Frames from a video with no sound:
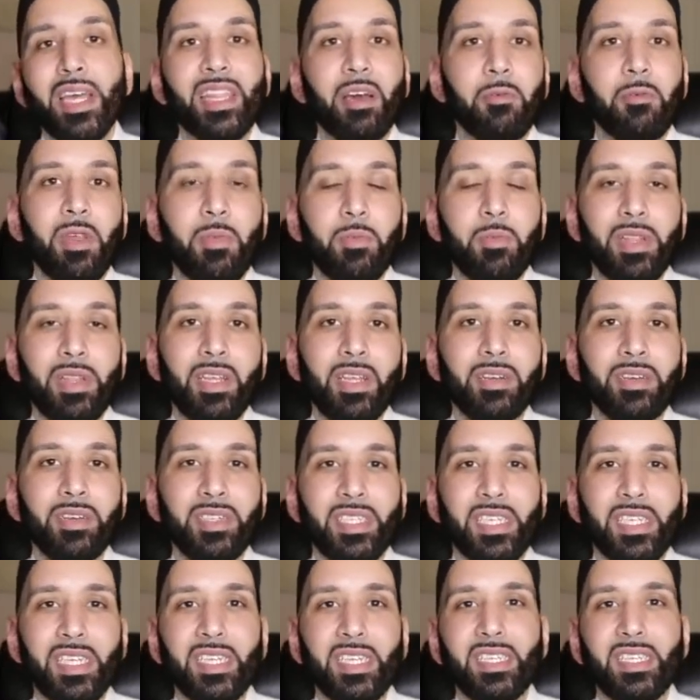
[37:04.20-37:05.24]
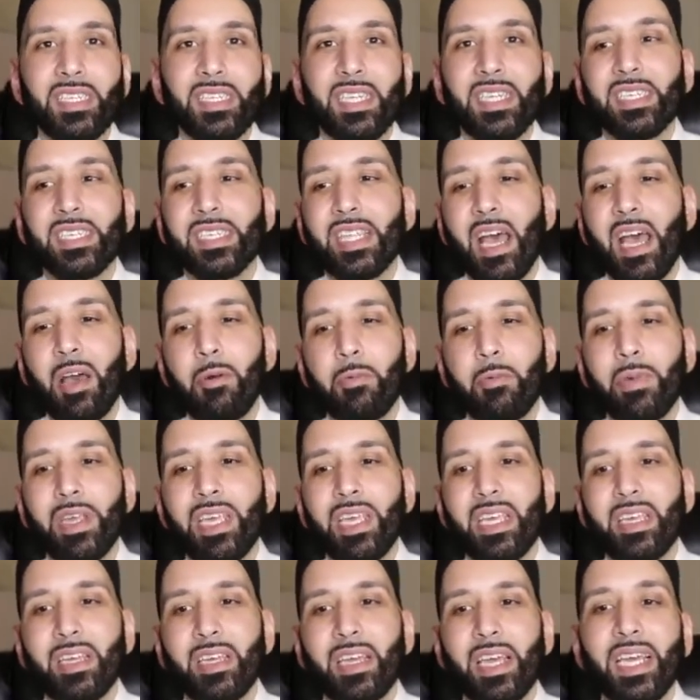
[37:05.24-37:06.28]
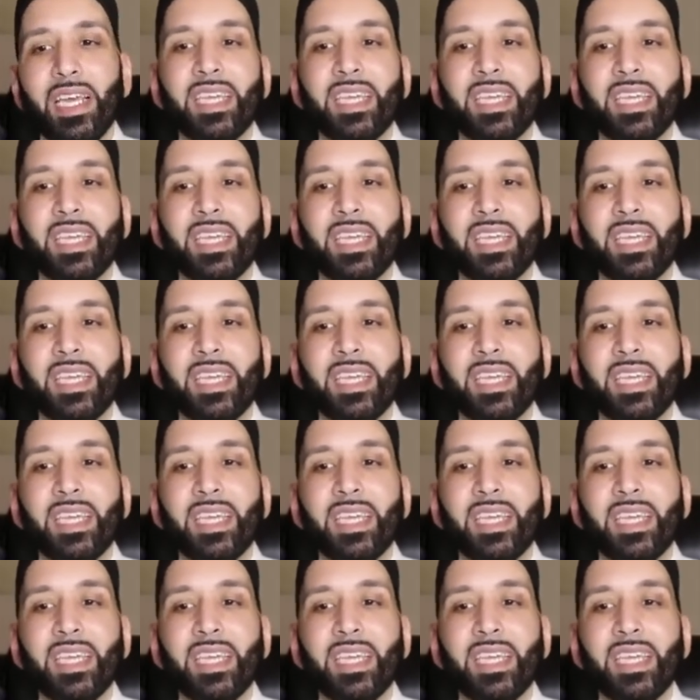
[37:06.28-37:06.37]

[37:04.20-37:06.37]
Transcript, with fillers: way that we belittle sins is that we